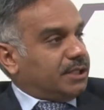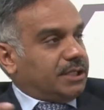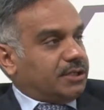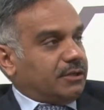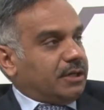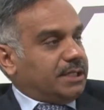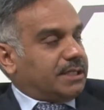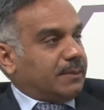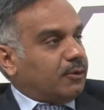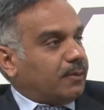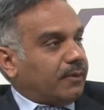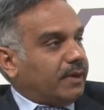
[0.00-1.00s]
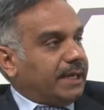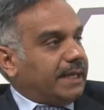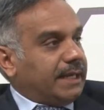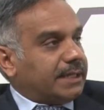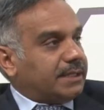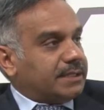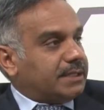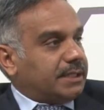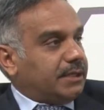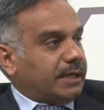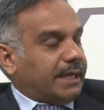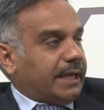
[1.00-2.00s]
It's not just about providing electricity.
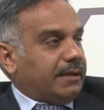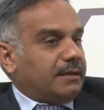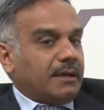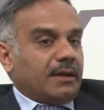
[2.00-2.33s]
I can